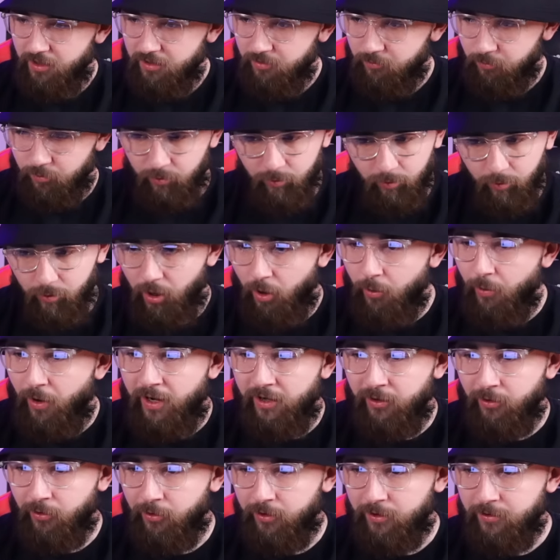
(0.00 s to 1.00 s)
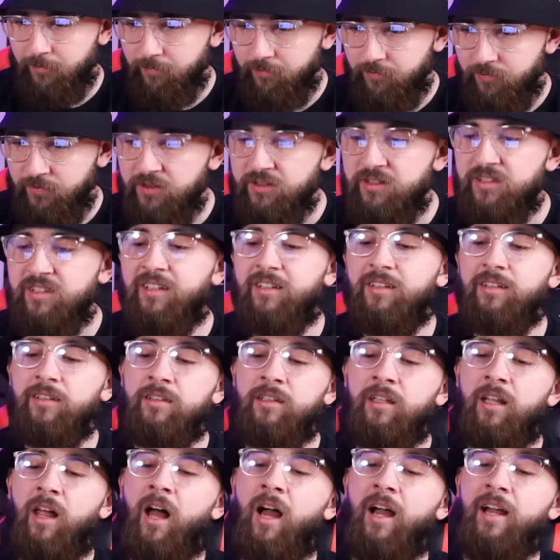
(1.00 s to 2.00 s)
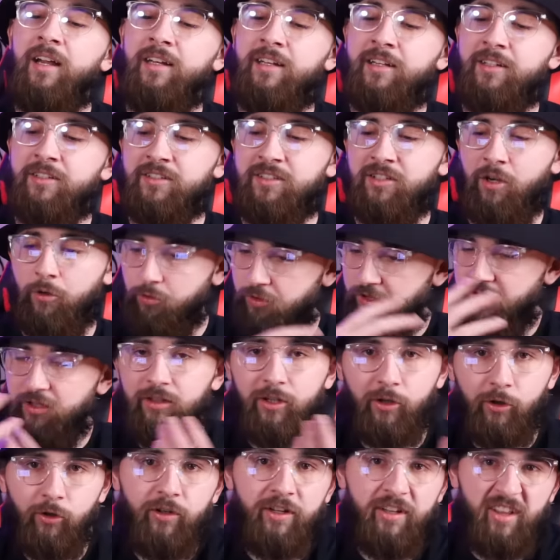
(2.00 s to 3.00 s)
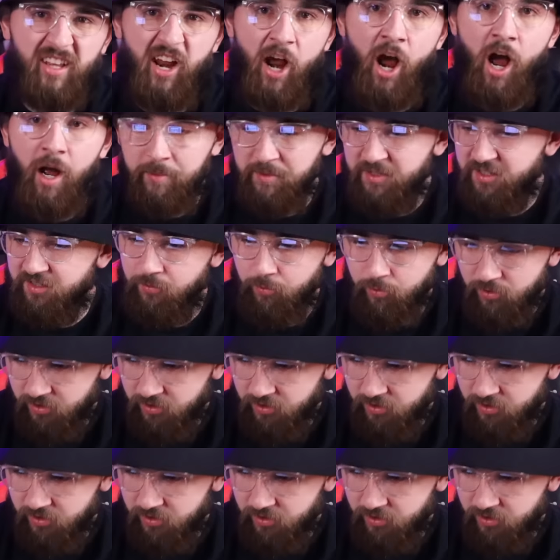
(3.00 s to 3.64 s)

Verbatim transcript: We'll go angry. Delighted. So literally the opposite of